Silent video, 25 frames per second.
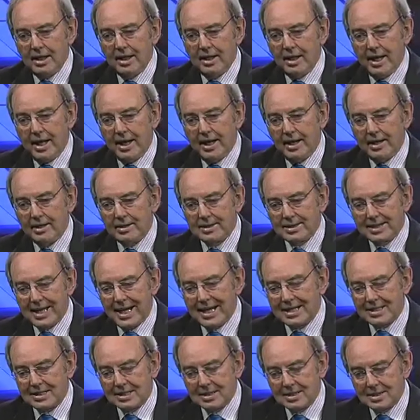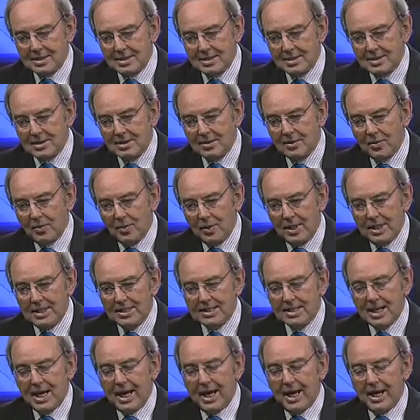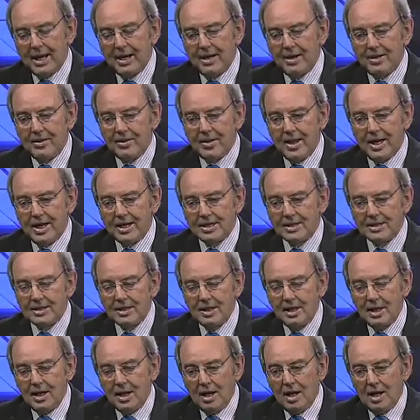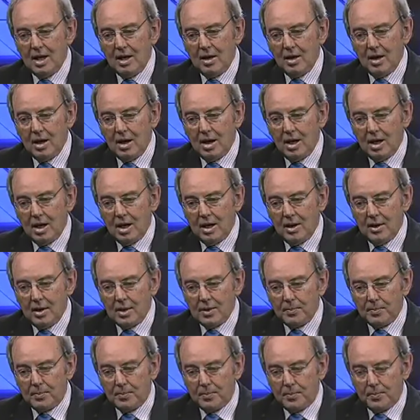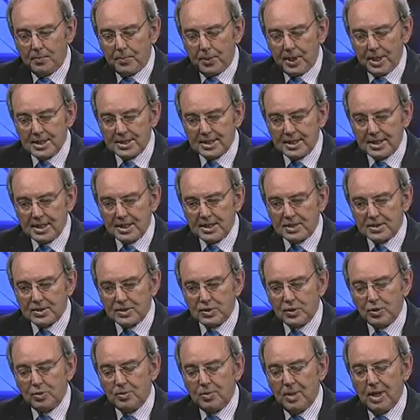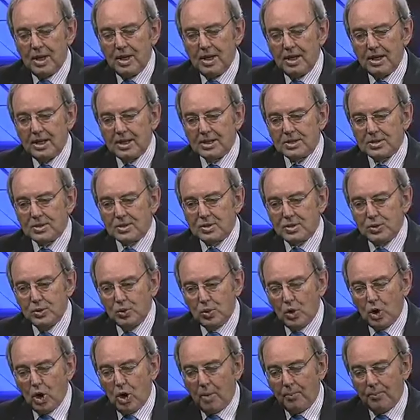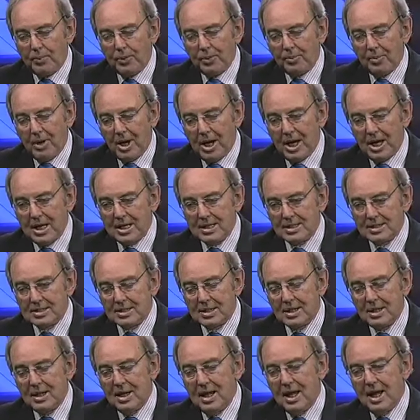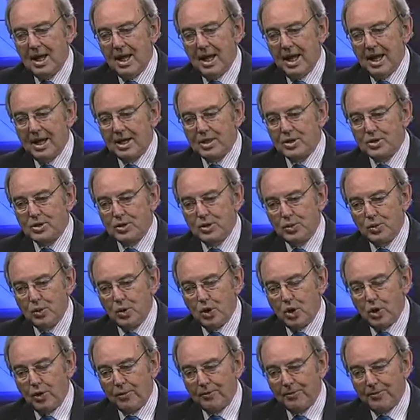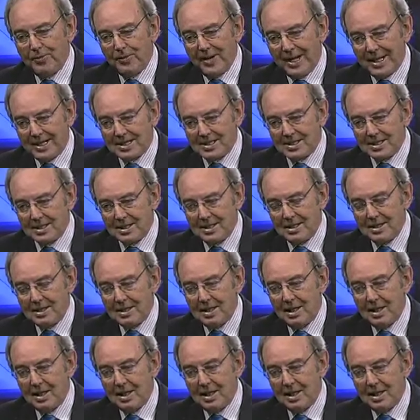a sentence, we say that President Zuma is too compromised and too conflicted